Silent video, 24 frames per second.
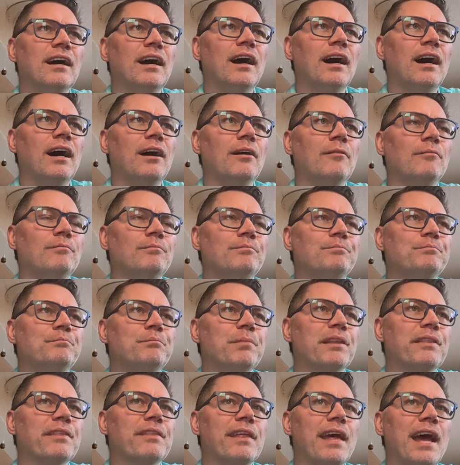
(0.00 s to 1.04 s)

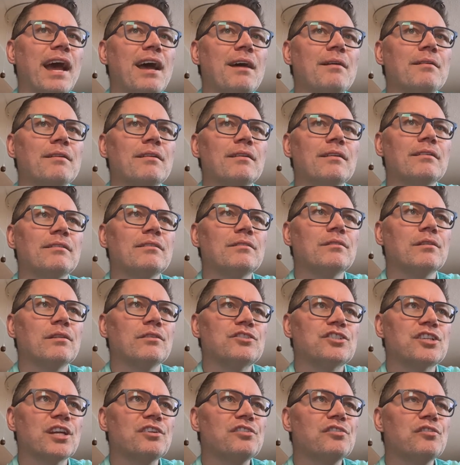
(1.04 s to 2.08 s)
But that,
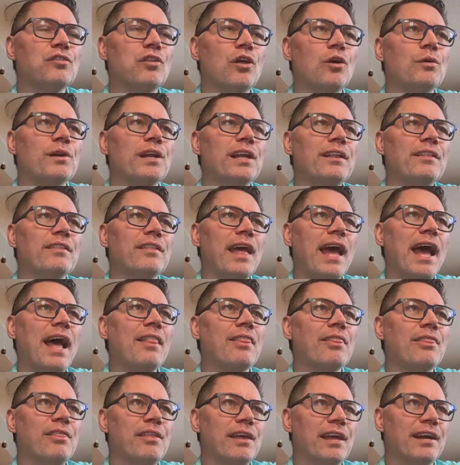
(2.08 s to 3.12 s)
just loading that
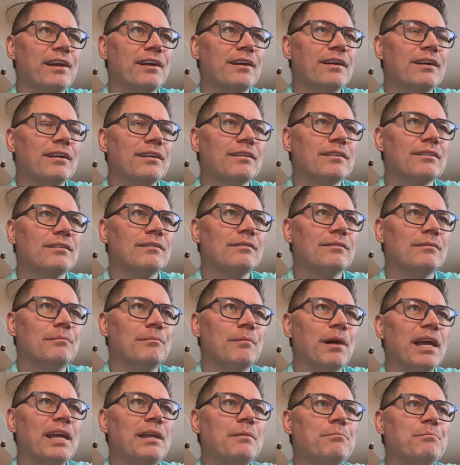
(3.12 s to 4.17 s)
there
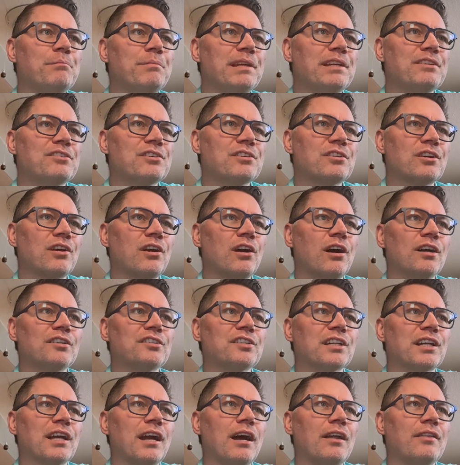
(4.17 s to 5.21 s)
might be
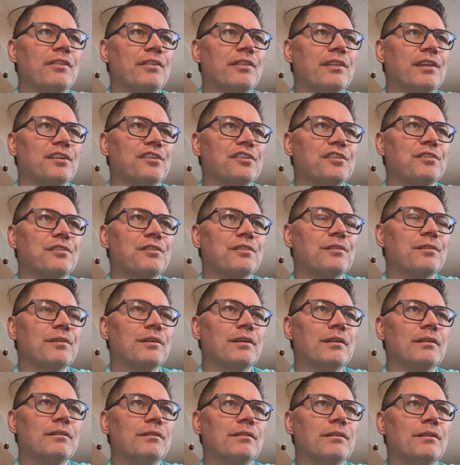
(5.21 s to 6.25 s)
causing this
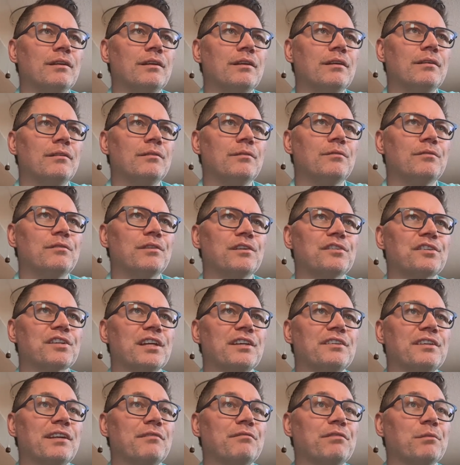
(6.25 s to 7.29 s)
first
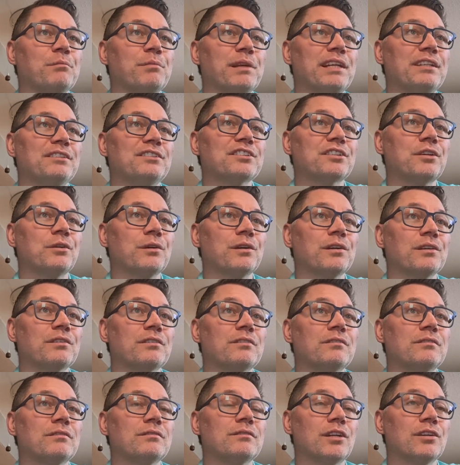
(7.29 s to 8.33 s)
contentful paint score
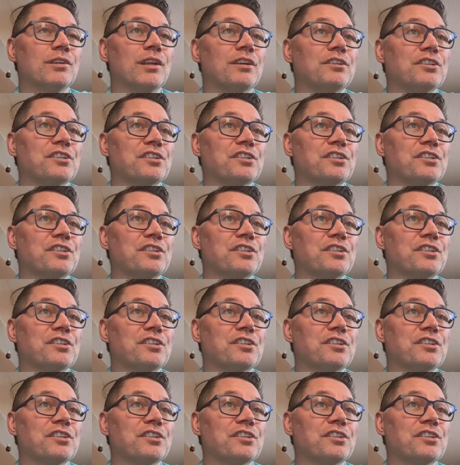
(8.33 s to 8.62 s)
or largest